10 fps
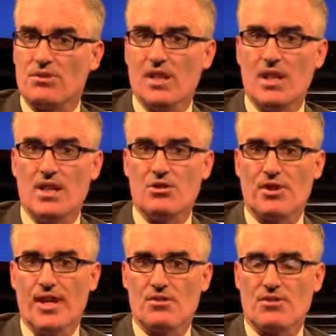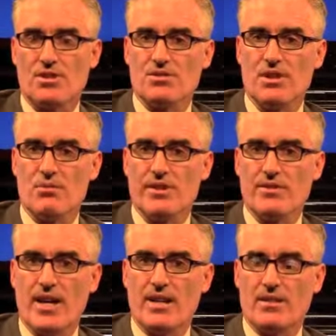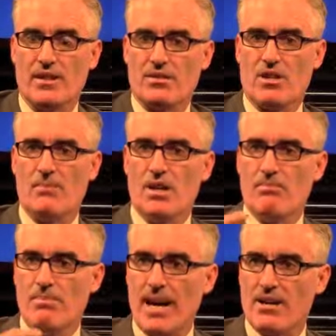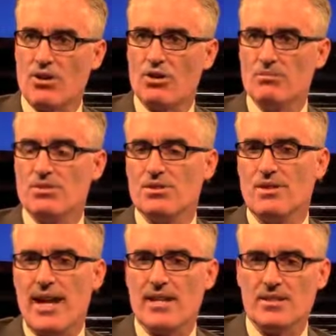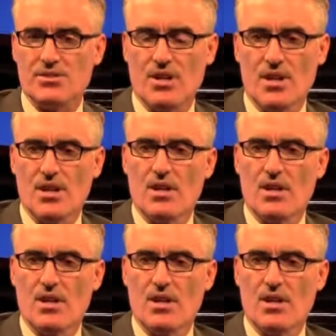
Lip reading: three key transfers that we've got that coming back home to Dallas.